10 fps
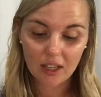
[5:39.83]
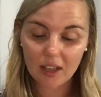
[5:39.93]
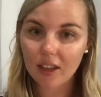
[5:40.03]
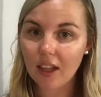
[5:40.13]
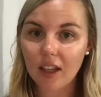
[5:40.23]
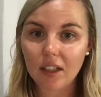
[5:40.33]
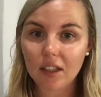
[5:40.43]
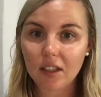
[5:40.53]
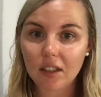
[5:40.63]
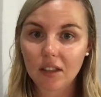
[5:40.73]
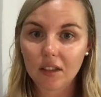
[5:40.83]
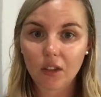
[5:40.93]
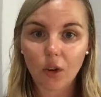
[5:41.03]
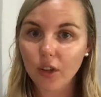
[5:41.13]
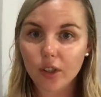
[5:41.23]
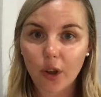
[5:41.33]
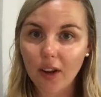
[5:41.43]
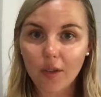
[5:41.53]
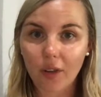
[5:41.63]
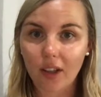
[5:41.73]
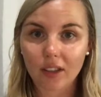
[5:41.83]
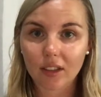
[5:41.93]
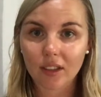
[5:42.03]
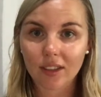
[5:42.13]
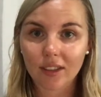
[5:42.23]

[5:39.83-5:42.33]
there's no side effects.